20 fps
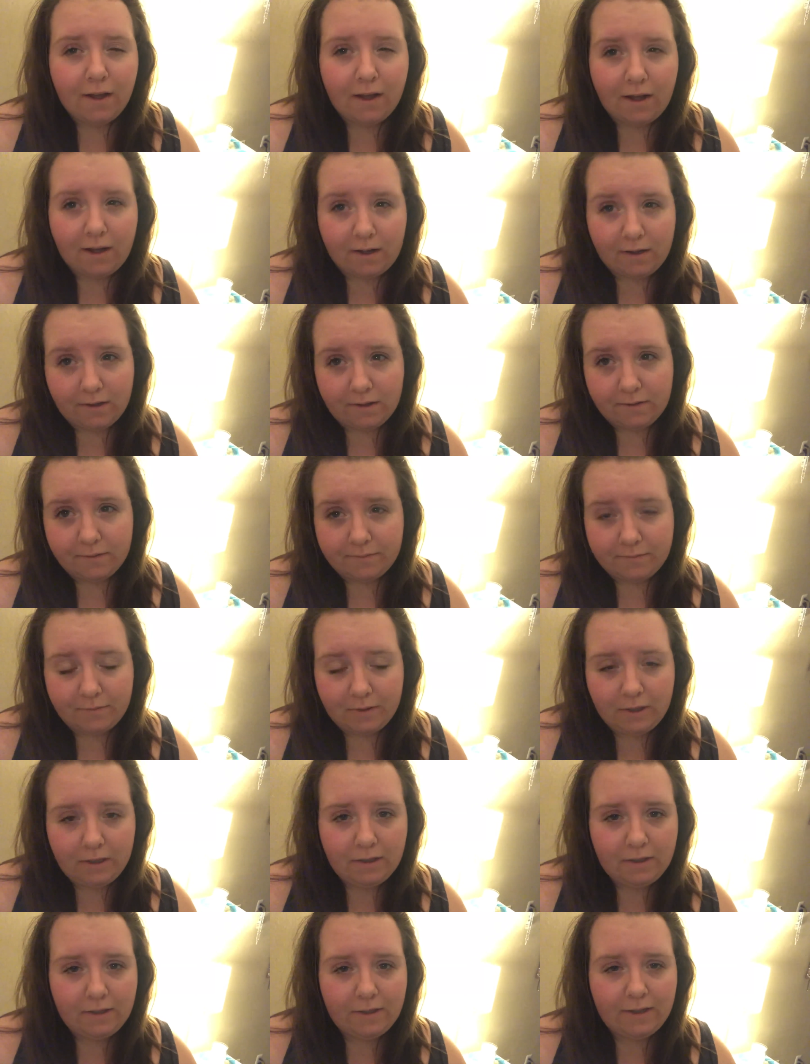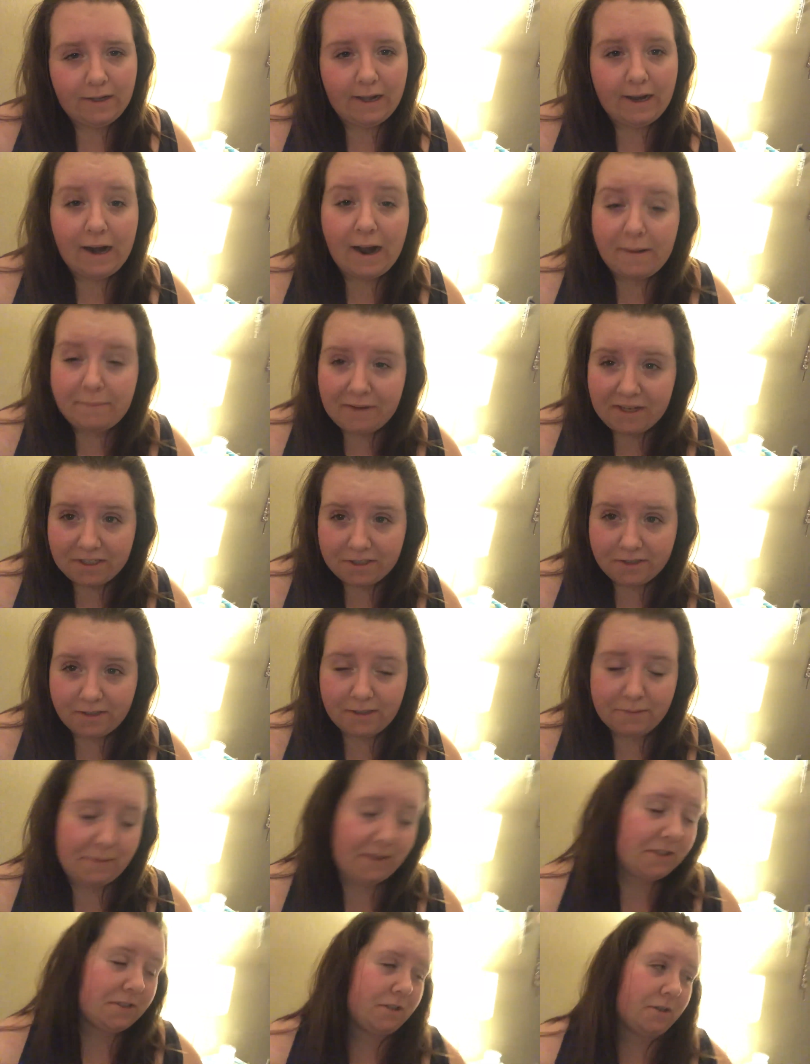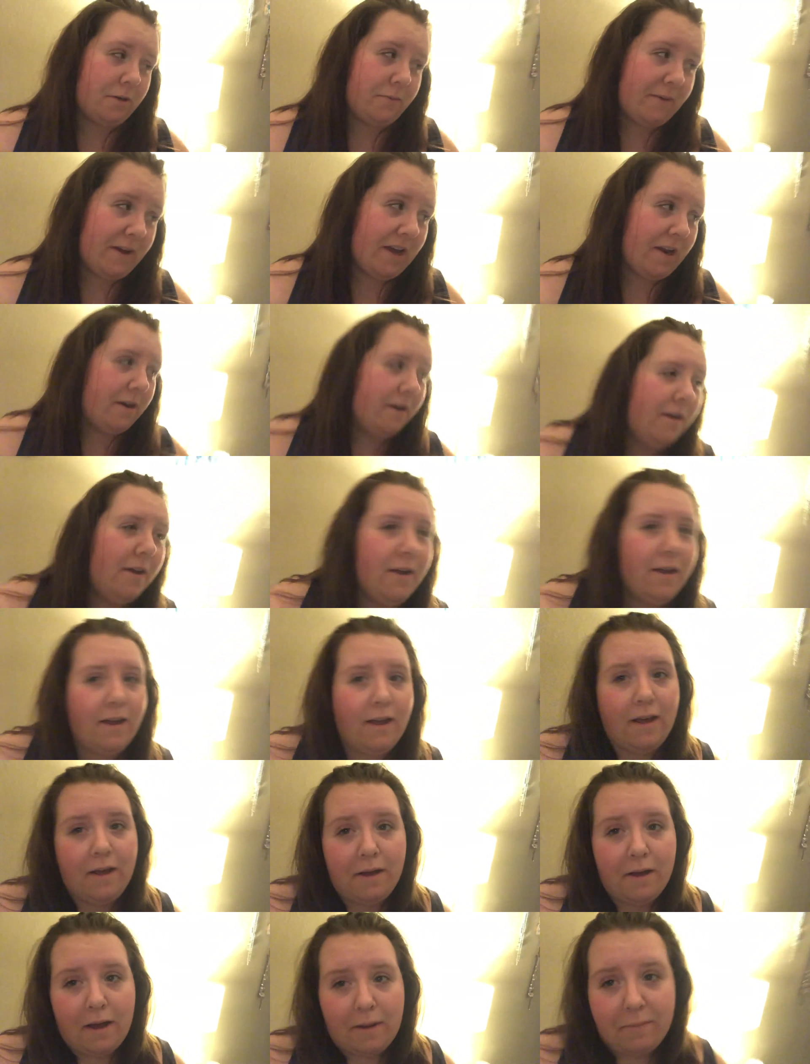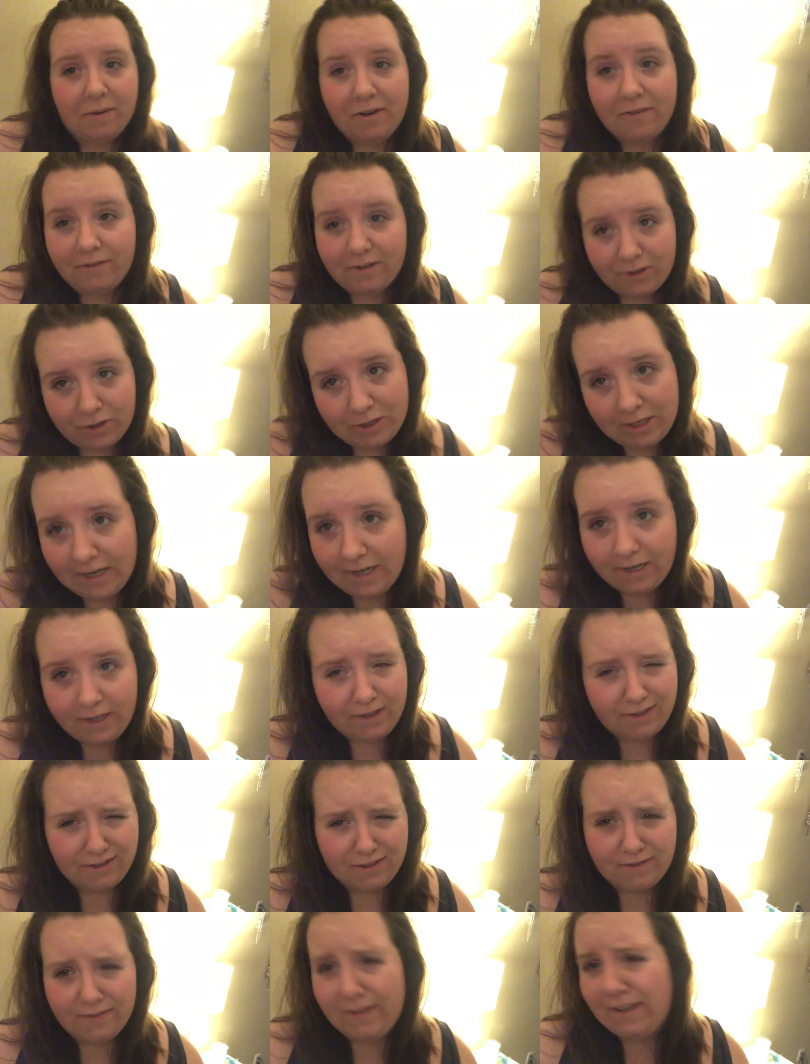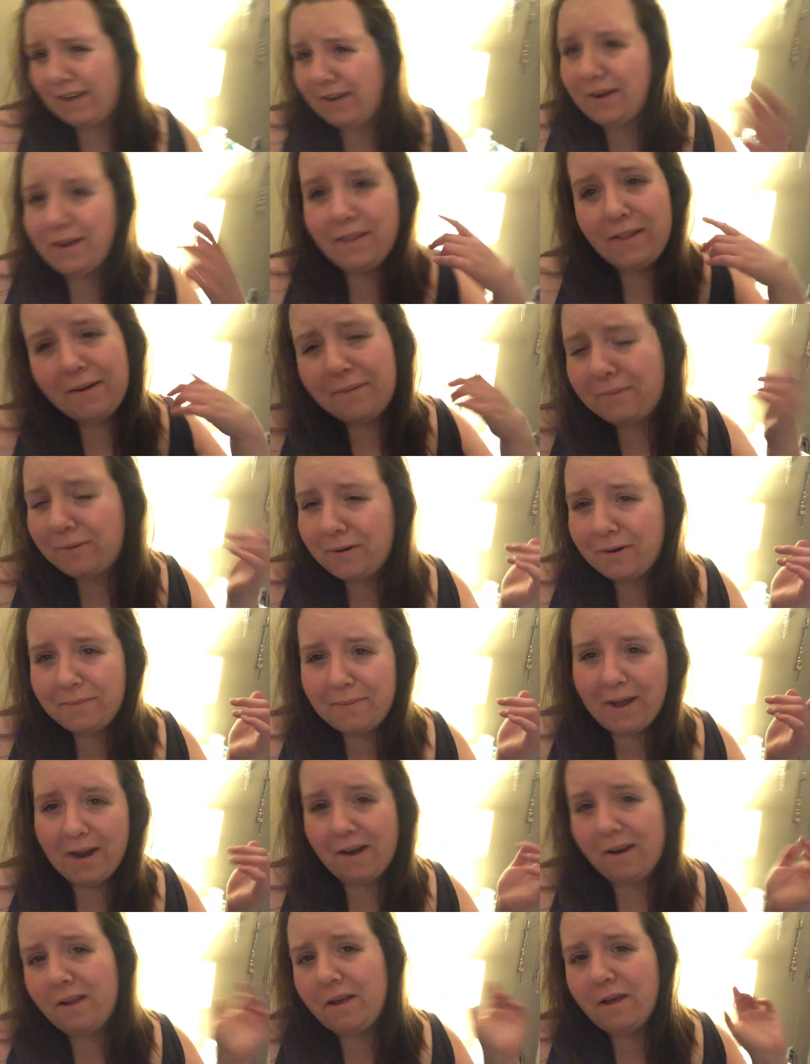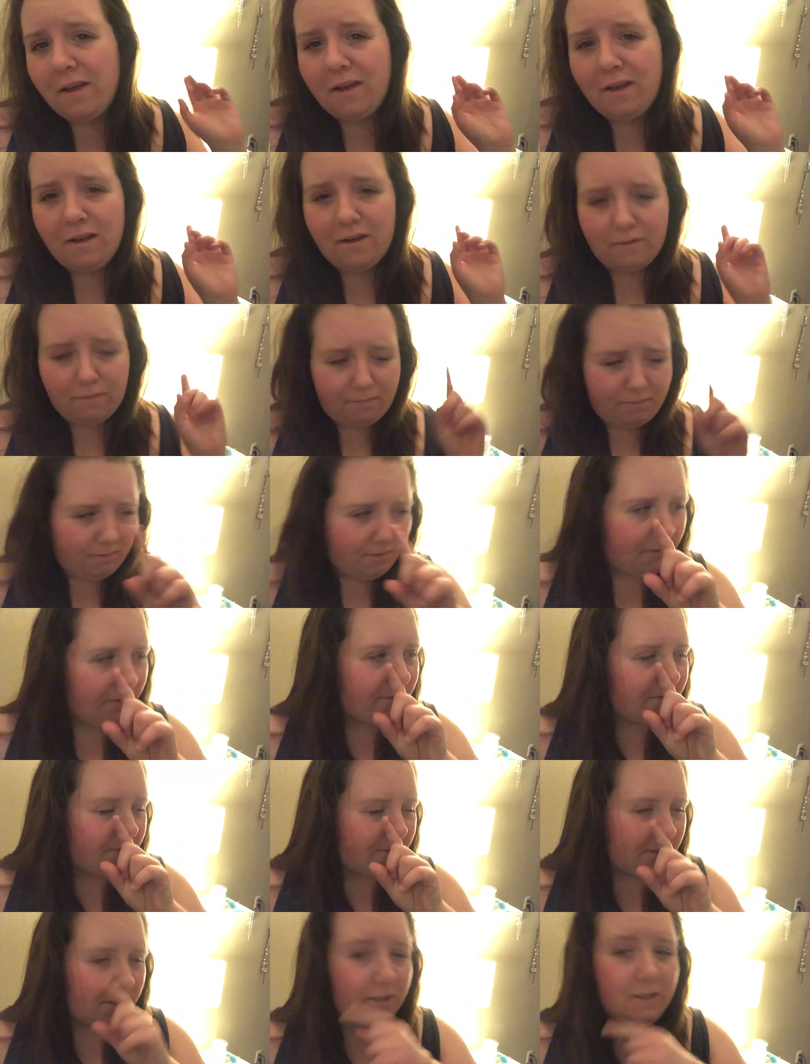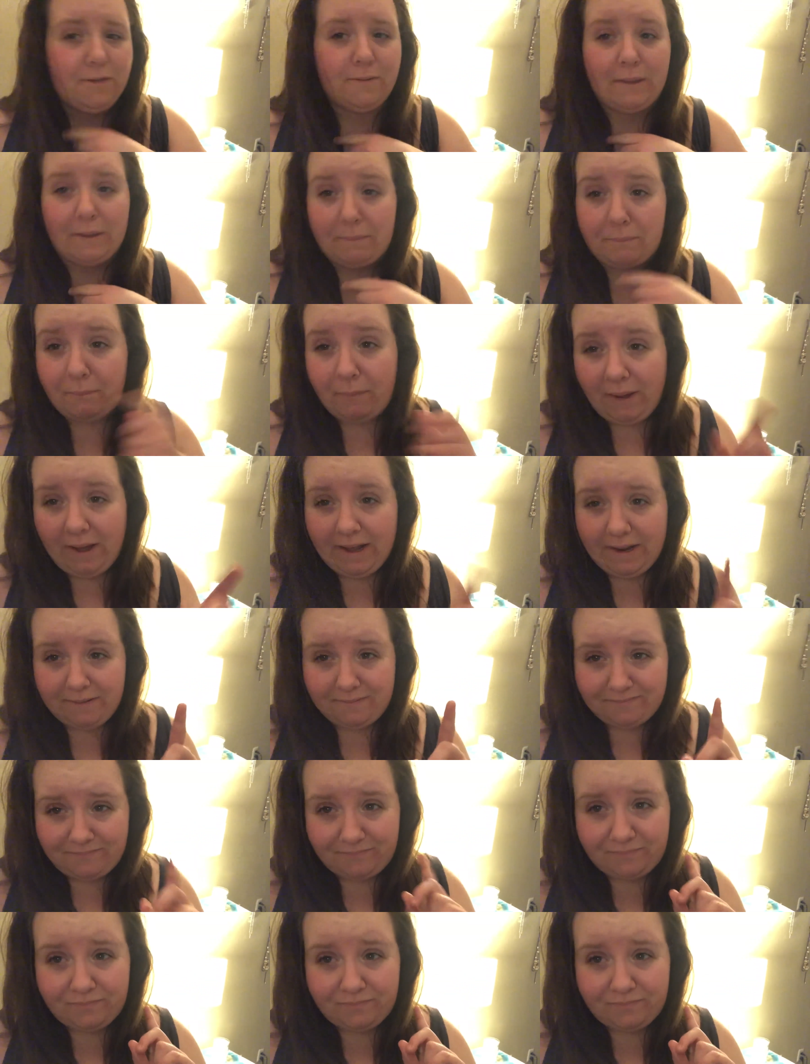And I'm actually about to go to bed. I'm going to finish editing this video, and then I'm going to bed. Excuse me. But,